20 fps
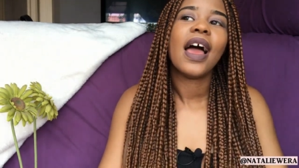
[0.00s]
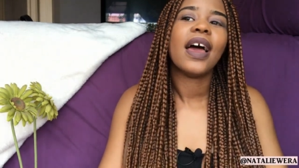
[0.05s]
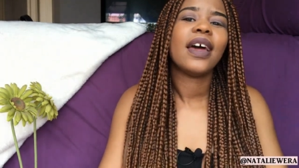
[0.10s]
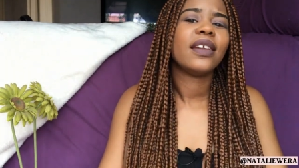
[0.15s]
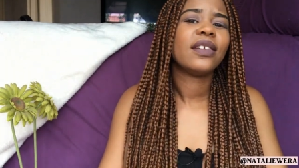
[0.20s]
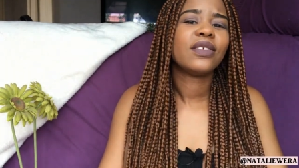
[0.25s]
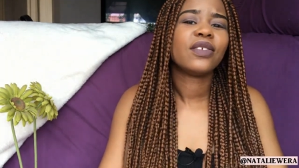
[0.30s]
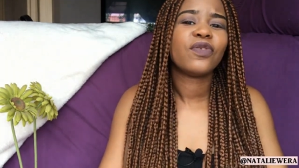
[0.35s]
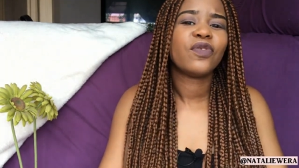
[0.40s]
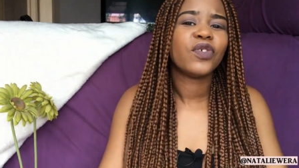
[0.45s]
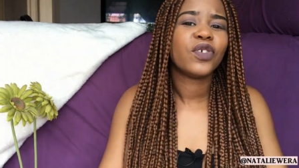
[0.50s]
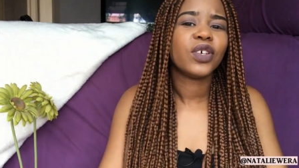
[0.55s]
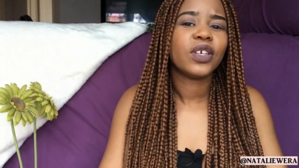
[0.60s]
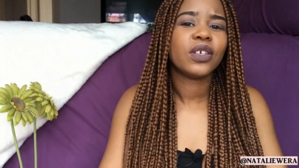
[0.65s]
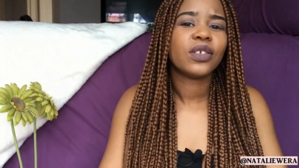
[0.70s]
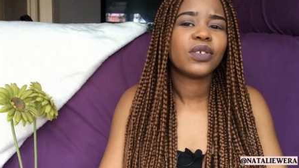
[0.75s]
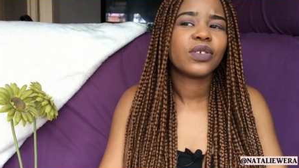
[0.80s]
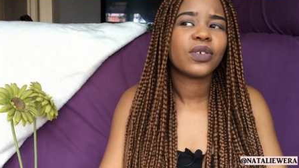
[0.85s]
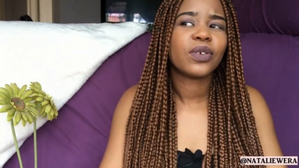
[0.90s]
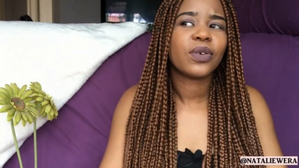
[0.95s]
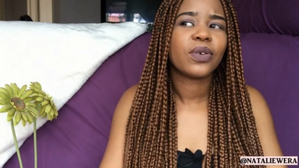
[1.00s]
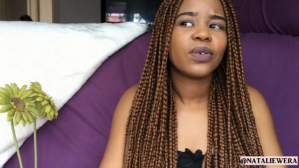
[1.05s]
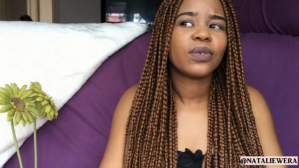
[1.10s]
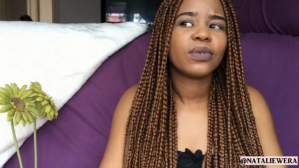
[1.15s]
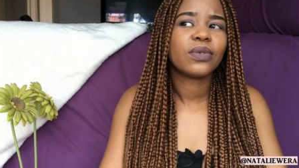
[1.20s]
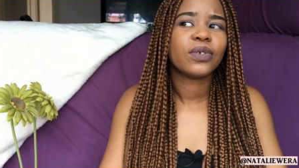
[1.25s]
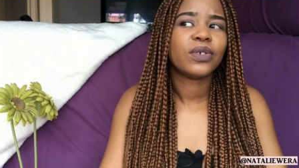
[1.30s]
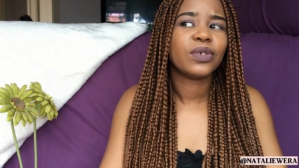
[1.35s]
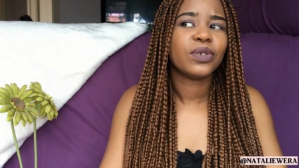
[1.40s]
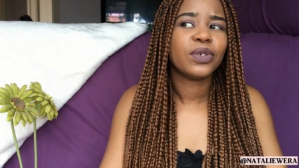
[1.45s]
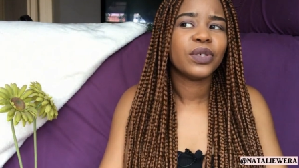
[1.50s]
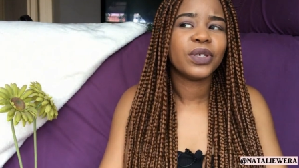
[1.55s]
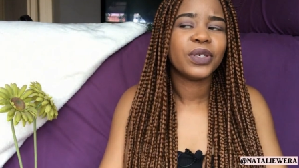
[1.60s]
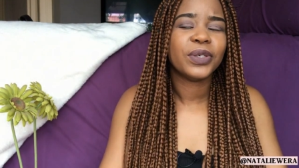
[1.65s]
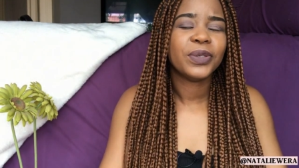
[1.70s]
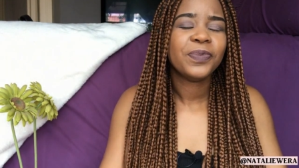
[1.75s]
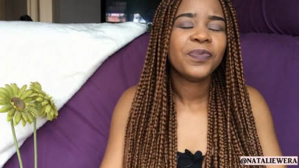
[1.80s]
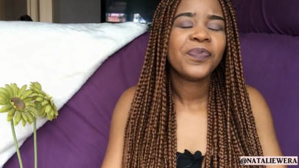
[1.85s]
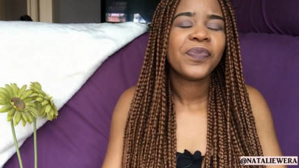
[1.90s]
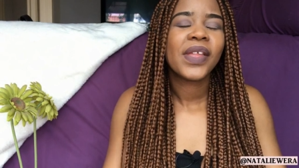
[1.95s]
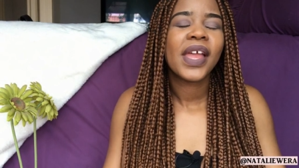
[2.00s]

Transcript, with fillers: And it's free, so you know.